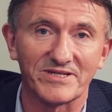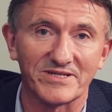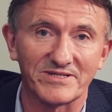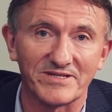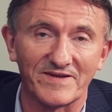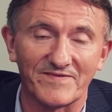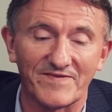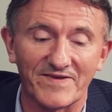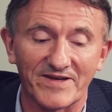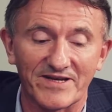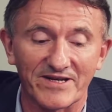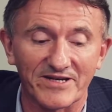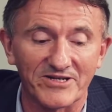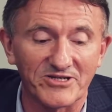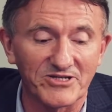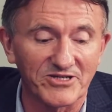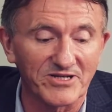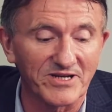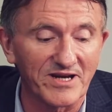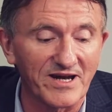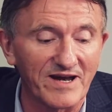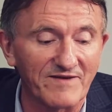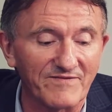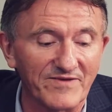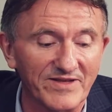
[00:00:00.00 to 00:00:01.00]

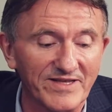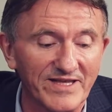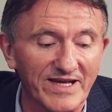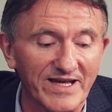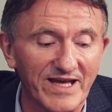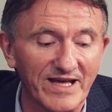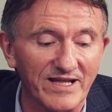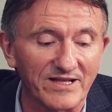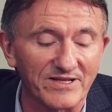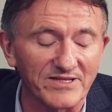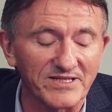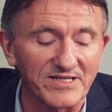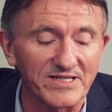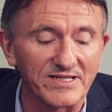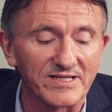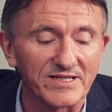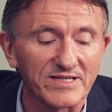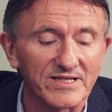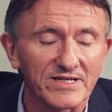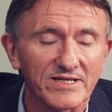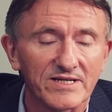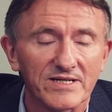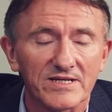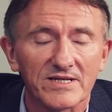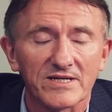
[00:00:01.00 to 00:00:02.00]
certification and everything else
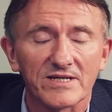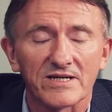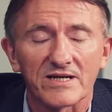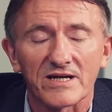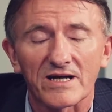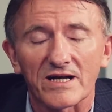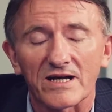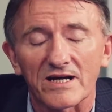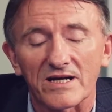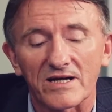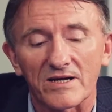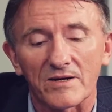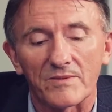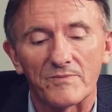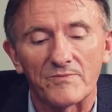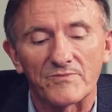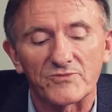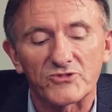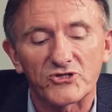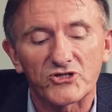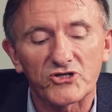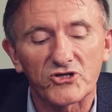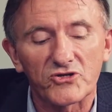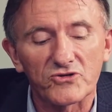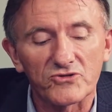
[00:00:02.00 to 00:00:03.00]

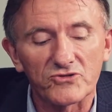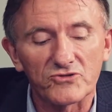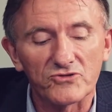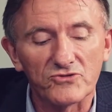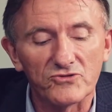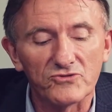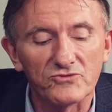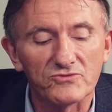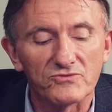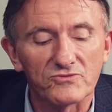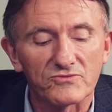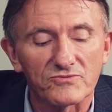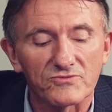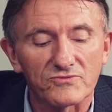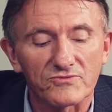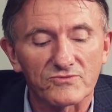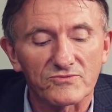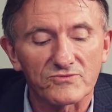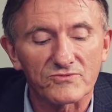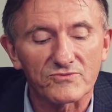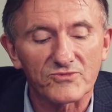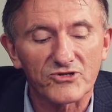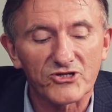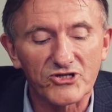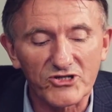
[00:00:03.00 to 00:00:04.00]
to
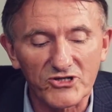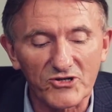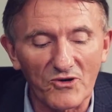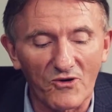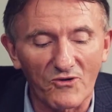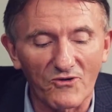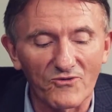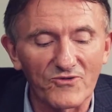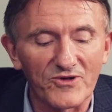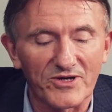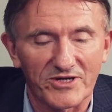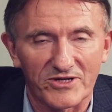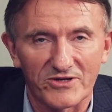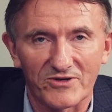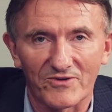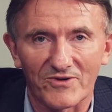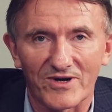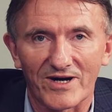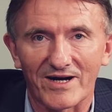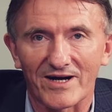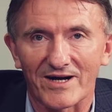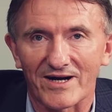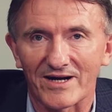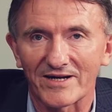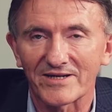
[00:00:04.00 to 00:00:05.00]
show that you
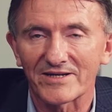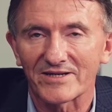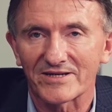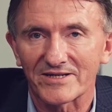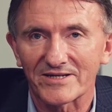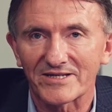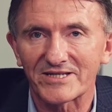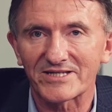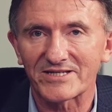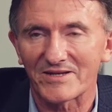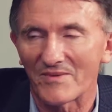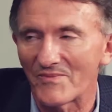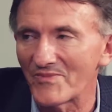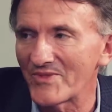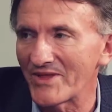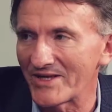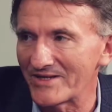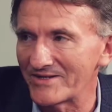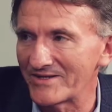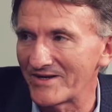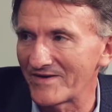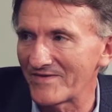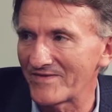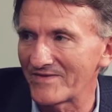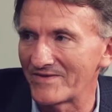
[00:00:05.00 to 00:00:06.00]
are
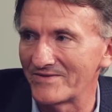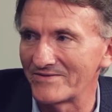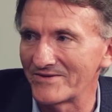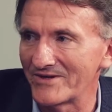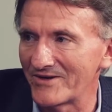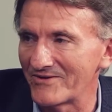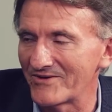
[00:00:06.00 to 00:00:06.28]
something different.